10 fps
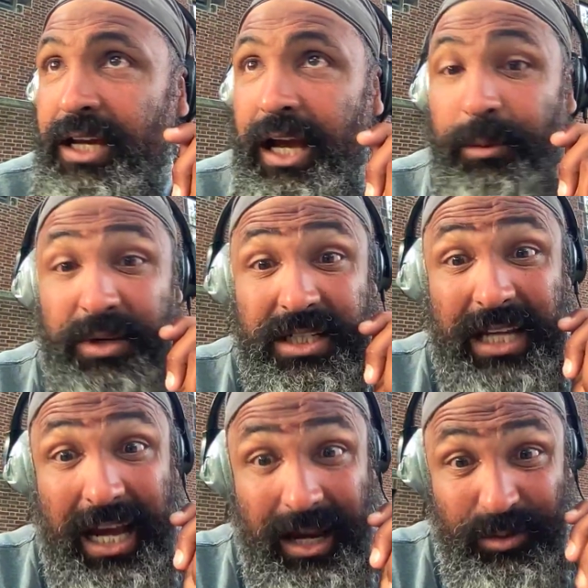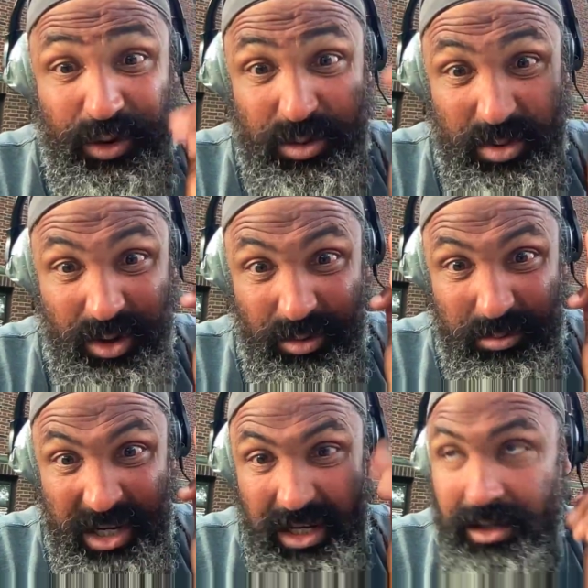How much time do you spend on
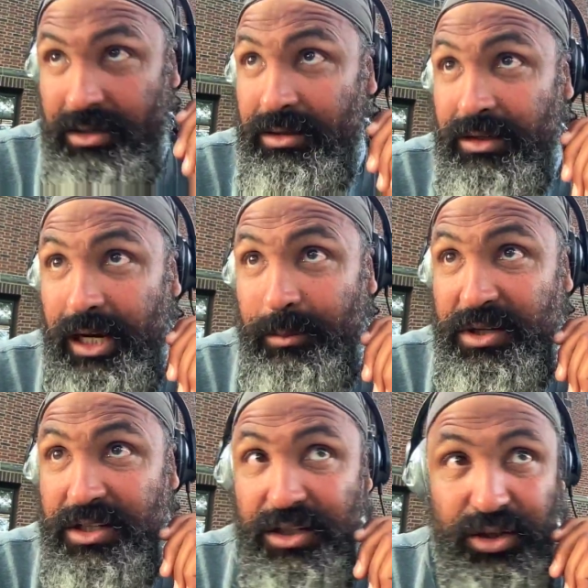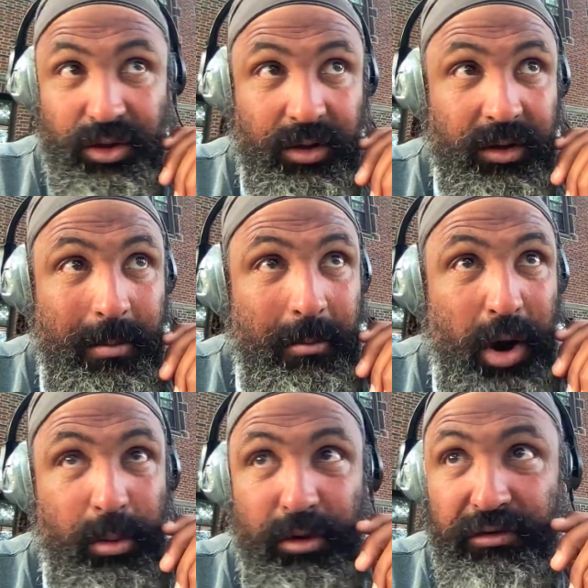media? How much is your
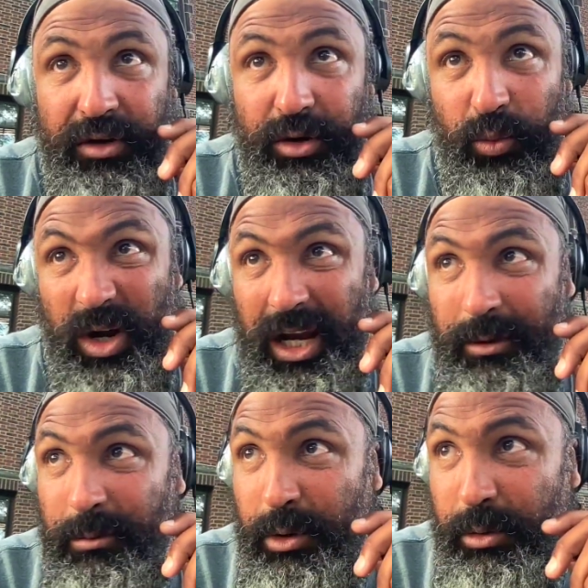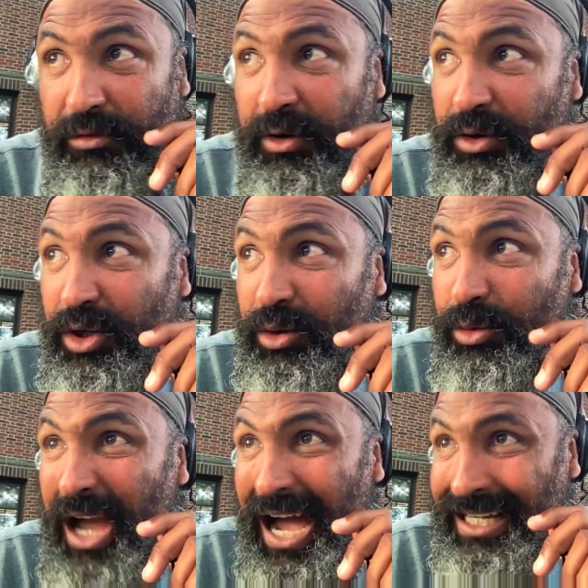mobile phone? What kind of mobile phone do you
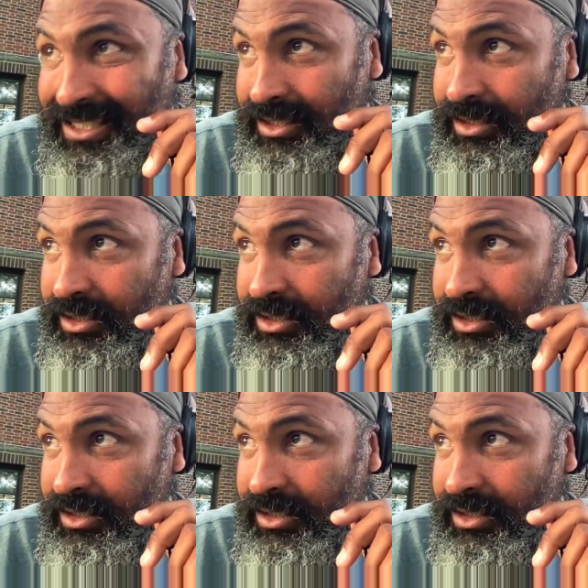got?